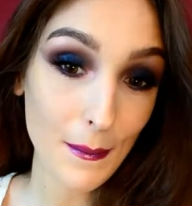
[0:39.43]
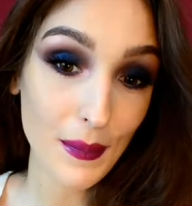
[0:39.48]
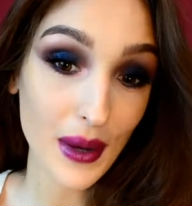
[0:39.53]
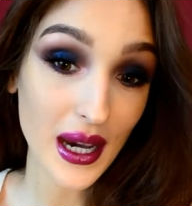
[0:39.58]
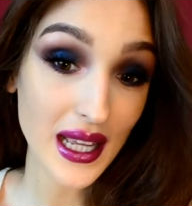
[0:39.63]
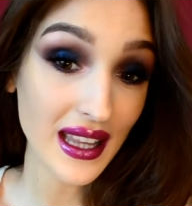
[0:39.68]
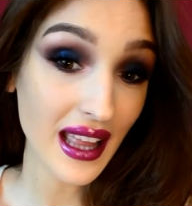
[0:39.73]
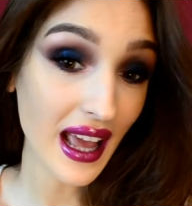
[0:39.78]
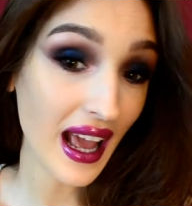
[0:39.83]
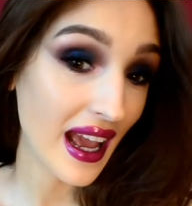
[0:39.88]

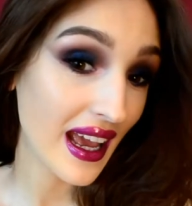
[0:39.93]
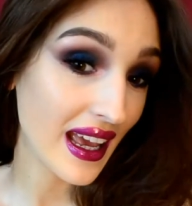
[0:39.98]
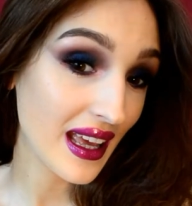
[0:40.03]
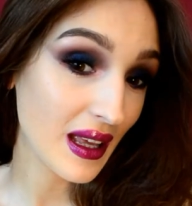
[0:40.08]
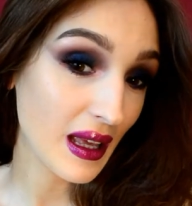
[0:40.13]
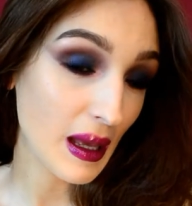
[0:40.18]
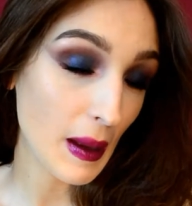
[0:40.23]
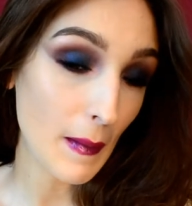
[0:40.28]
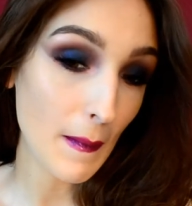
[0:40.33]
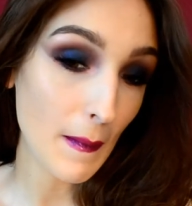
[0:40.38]
But
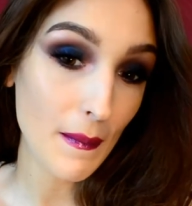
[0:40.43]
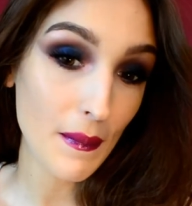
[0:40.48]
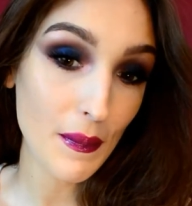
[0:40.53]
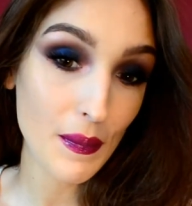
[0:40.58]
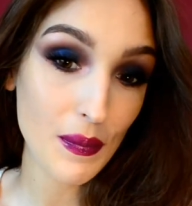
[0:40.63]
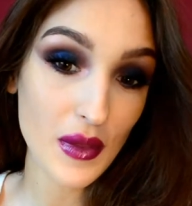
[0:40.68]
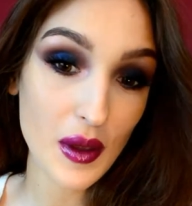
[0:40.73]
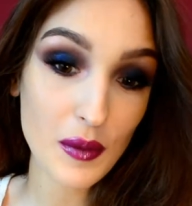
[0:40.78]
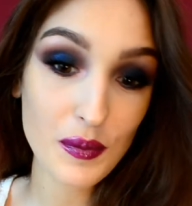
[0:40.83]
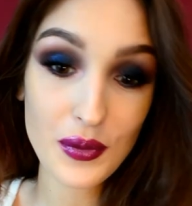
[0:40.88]
I
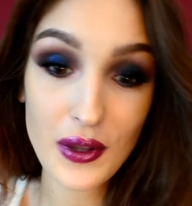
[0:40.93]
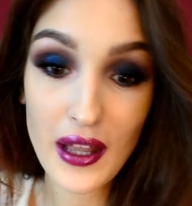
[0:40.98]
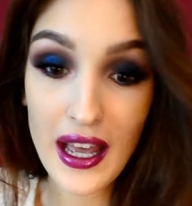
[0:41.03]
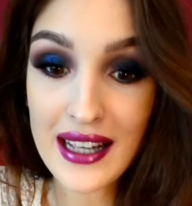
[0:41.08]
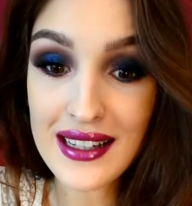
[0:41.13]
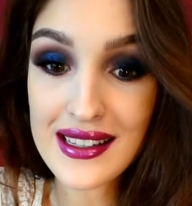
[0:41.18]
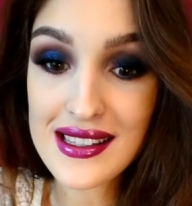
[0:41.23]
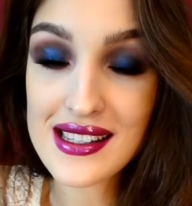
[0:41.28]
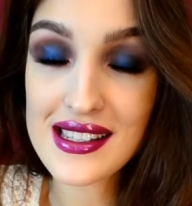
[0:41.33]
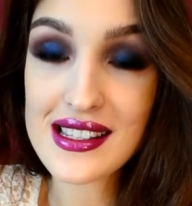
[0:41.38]

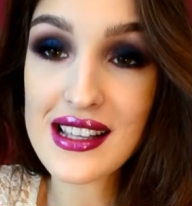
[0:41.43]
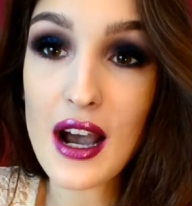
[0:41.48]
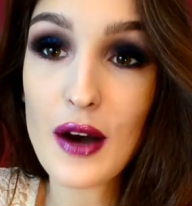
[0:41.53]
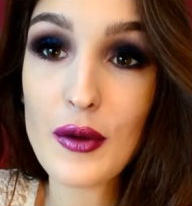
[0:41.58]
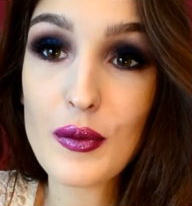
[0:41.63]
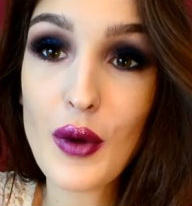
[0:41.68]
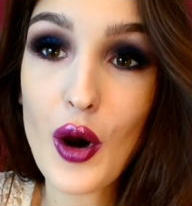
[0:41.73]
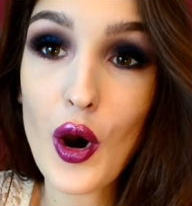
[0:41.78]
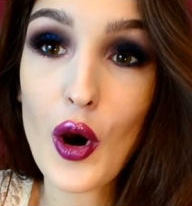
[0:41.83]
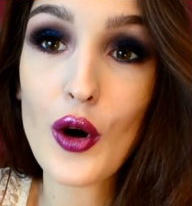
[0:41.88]
applied
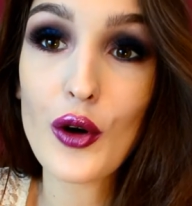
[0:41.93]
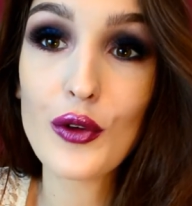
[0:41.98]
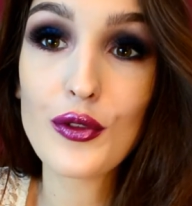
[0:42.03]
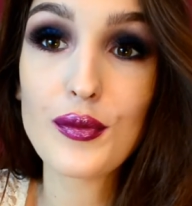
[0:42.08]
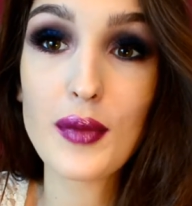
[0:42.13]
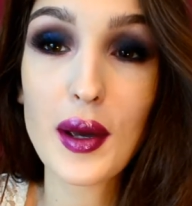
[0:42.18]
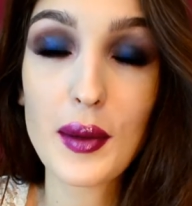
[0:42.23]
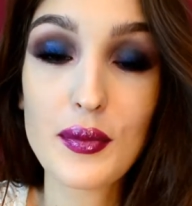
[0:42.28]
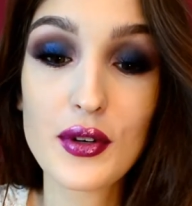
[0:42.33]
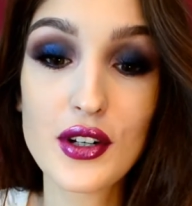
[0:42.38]
some
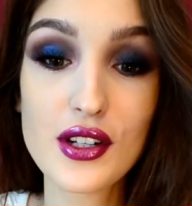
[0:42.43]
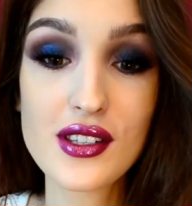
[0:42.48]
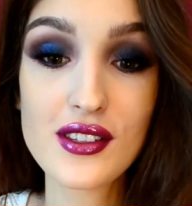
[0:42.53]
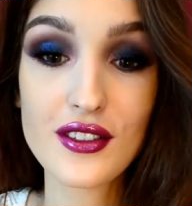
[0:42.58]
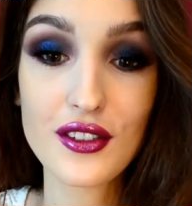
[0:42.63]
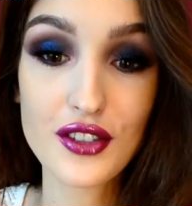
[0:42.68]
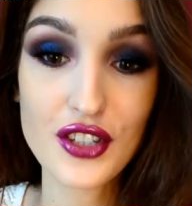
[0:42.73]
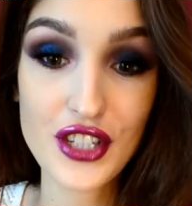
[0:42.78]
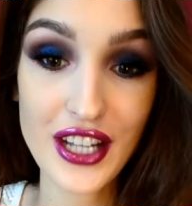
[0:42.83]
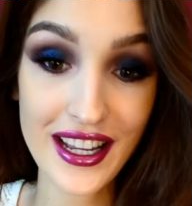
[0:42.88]
of my
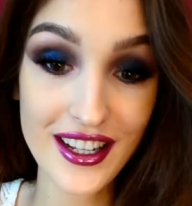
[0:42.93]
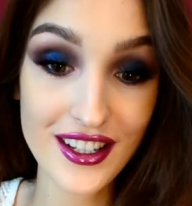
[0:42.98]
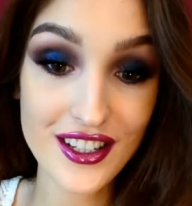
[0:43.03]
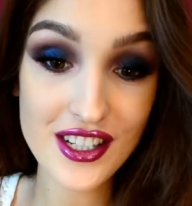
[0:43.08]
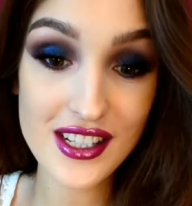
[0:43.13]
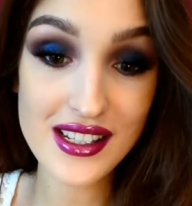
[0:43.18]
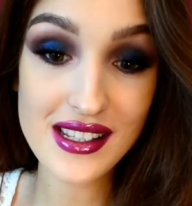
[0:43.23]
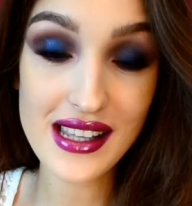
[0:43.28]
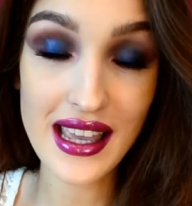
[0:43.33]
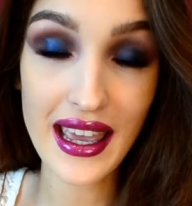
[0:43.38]
personal
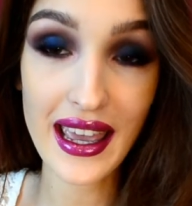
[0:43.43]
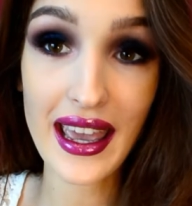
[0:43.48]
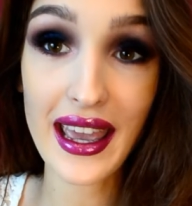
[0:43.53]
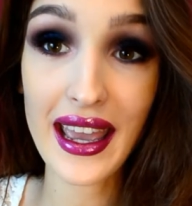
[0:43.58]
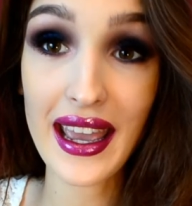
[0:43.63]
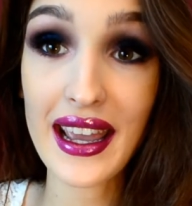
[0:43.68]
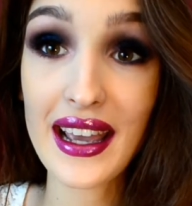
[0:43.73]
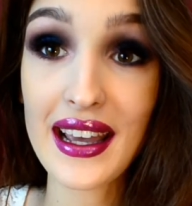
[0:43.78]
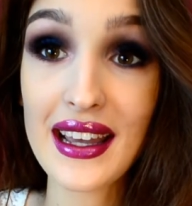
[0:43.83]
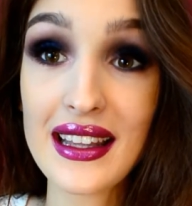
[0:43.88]
changes
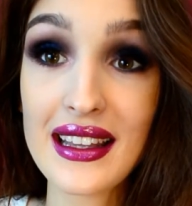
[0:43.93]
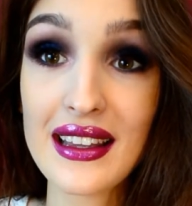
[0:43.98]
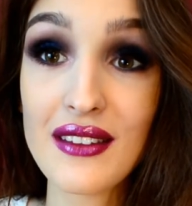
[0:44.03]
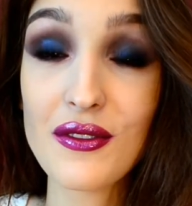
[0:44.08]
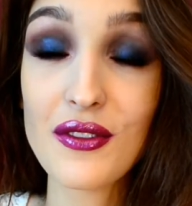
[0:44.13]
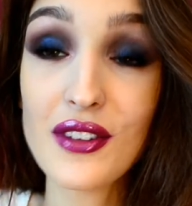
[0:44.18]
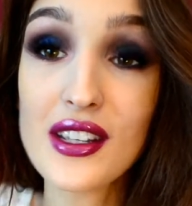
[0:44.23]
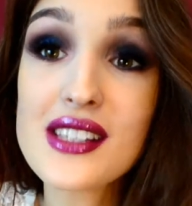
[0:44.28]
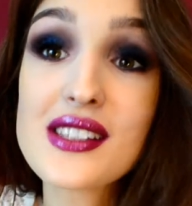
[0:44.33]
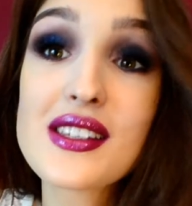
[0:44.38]

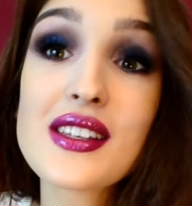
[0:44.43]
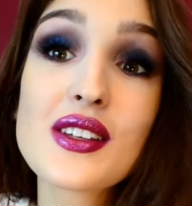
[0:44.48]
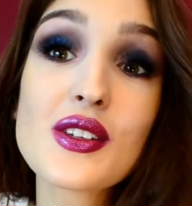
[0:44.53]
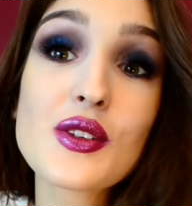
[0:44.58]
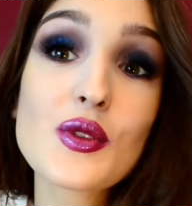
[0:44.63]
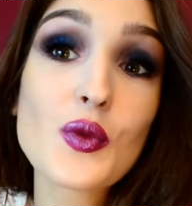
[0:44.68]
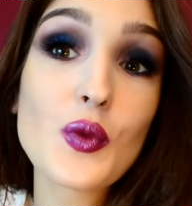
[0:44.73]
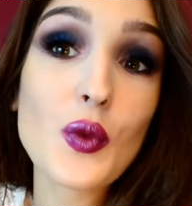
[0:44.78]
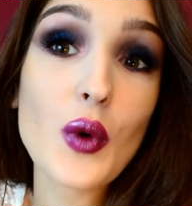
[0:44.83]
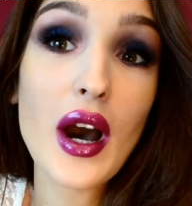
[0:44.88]
and this
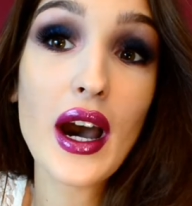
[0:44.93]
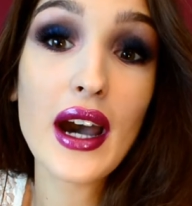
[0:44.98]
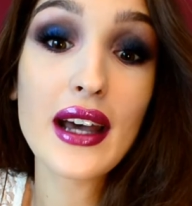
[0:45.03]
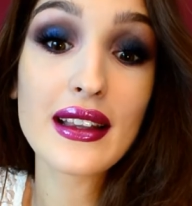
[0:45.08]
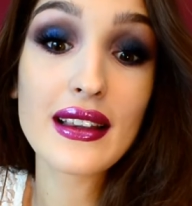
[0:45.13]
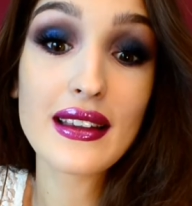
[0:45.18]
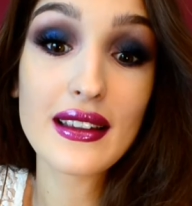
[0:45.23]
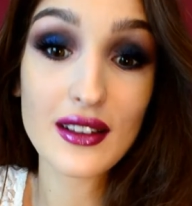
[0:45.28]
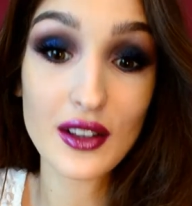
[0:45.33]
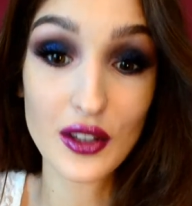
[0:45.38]
is
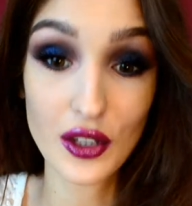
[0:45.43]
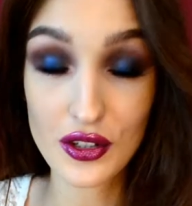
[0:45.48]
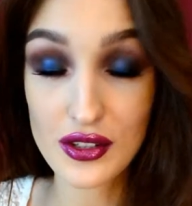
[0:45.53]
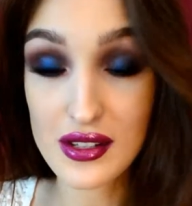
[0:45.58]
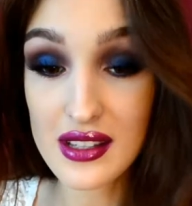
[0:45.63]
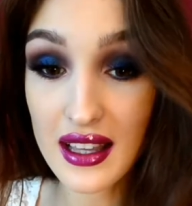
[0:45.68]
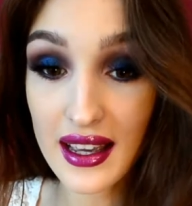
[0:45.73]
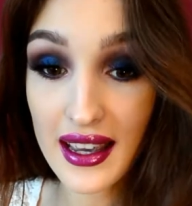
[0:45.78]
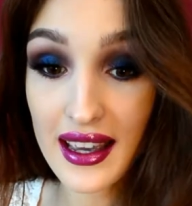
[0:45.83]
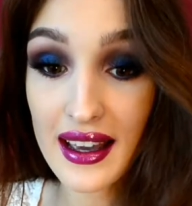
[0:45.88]
what it
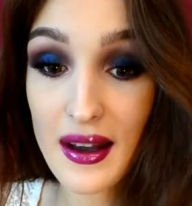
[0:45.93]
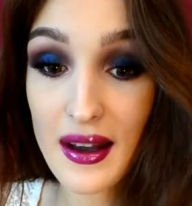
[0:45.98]
looks like.